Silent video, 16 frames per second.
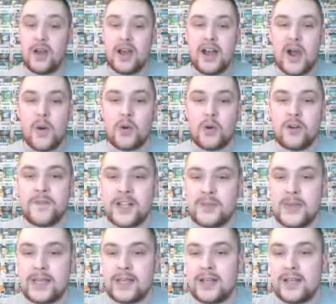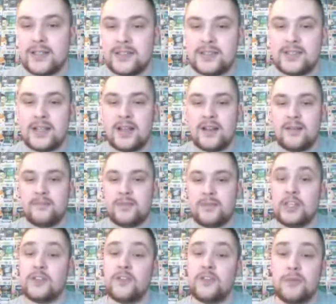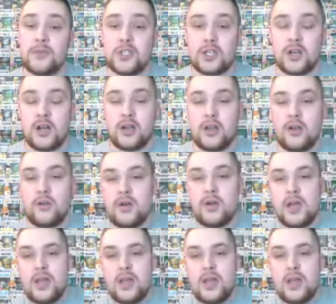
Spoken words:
I wonder if that's because he's from Chicago.